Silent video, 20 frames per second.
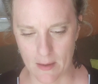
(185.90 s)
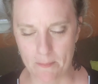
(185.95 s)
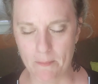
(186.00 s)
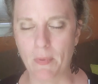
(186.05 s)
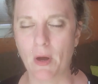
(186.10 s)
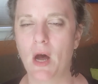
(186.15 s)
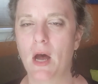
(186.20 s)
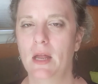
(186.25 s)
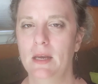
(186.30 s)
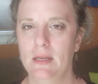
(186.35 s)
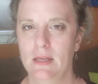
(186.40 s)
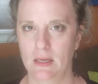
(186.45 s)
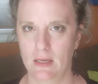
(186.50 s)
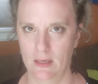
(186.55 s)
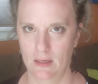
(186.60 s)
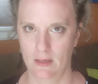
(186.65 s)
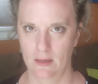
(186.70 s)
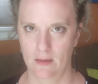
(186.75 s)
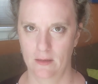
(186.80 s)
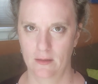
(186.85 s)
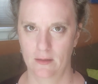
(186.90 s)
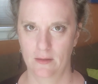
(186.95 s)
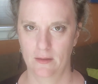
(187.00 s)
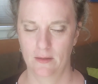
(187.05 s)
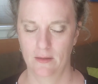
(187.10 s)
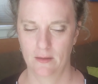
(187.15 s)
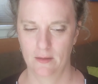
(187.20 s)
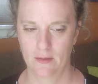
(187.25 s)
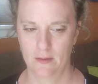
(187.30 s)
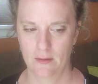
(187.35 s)
embodying
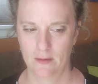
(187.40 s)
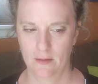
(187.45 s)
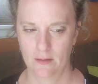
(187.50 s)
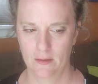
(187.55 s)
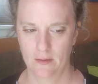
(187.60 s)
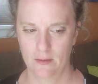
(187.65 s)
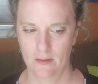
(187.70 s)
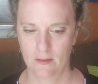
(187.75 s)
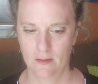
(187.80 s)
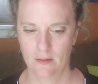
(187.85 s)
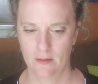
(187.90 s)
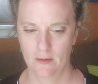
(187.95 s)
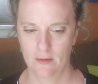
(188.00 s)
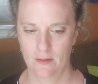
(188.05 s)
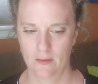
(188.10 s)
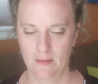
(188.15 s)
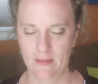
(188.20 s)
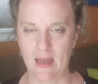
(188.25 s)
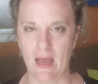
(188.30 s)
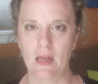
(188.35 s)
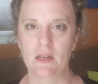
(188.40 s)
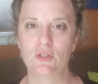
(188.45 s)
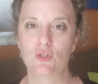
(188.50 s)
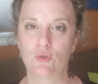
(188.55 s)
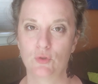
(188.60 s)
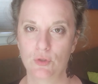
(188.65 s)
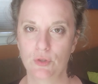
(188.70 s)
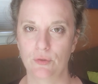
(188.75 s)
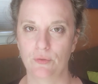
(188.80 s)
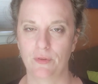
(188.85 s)
that
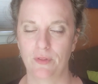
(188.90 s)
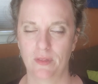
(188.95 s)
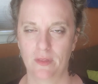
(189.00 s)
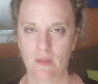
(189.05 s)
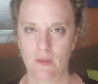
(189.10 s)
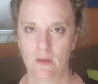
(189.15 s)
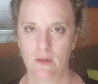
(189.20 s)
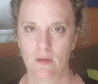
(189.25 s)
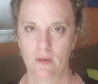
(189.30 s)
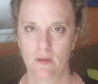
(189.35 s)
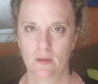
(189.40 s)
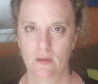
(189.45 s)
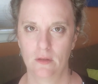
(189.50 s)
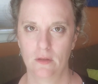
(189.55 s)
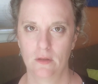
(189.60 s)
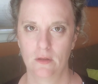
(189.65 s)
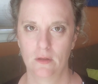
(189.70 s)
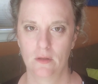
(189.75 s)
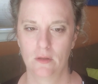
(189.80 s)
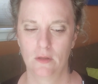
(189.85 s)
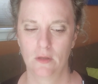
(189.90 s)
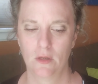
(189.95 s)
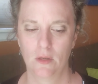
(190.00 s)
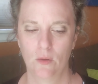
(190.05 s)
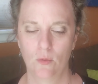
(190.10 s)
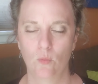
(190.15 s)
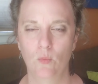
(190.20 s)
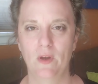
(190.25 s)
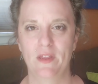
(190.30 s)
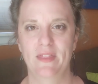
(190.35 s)
truth
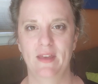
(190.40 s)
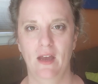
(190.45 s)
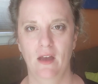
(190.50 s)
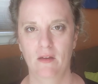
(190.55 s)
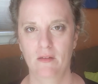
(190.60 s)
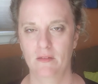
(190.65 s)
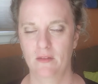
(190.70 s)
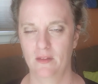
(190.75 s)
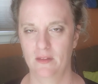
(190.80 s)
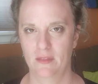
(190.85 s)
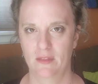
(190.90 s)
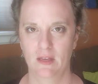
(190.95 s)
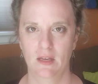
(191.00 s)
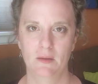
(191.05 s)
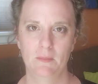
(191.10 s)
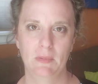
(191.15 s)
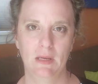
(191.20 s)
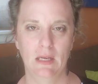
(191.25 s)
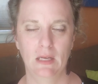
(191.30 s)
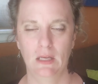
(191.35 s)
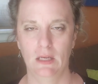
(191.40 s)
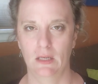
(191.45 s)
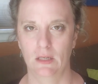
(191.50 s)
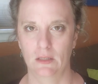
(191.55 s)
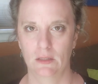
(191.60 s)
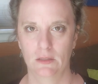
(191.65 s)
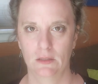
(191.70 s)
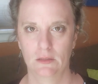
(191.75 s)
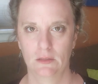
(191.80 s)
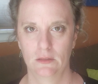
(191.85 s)
without the thing being
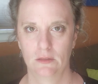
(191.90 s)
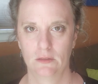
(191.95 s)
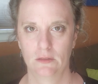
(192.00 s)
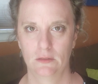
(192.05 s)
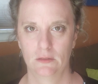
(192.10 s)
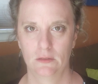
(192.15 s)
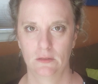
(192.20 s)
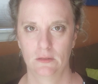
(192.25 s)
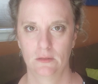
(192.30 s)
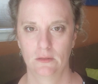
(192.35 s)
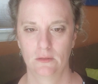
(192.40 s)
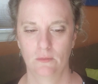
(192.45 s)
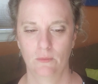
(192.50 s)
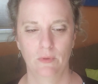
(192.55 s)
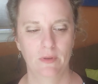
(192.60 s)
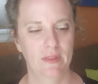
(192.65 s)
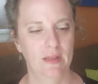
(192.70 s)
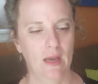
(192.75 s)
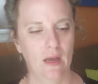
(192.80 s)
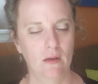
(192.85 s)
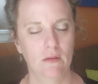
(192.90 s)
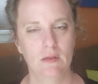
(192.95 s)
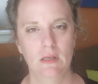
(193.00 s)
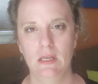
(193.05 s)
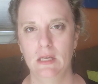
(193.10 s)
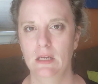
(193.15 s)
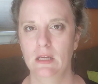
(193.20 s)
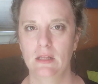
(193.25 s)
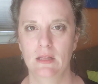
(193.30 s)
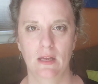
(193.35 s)
here, without
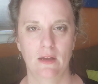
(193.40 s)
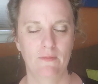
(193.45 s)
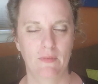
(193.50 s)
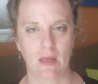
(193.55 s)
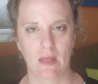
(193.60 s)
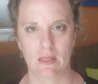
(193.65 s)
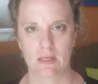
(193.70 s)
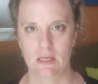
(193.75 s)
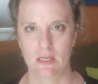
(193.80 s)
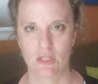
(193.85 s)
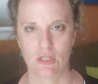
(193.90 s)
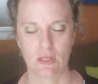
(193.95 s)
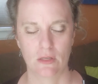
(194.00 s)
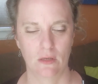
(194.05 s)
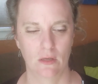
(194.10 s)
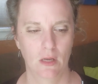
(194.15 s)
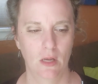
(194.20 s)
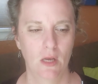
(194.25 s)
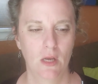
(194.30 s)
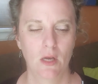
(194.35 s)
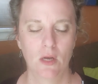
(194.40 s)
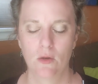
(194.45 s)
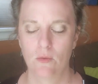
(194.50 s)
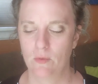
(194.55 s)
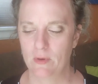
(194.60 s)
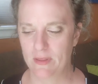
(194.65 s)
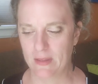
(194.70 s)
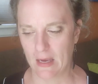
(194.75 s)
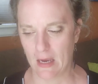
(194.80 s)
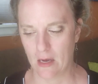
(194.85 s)
needing that validation,
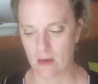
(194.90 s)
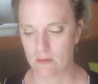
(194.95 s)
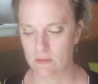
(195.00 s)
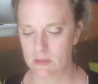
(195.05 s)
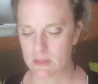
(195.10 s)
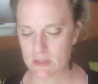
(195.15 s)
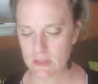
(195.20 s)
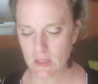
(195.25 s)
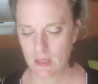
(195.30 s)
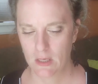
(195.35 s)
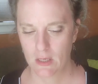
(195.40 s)
without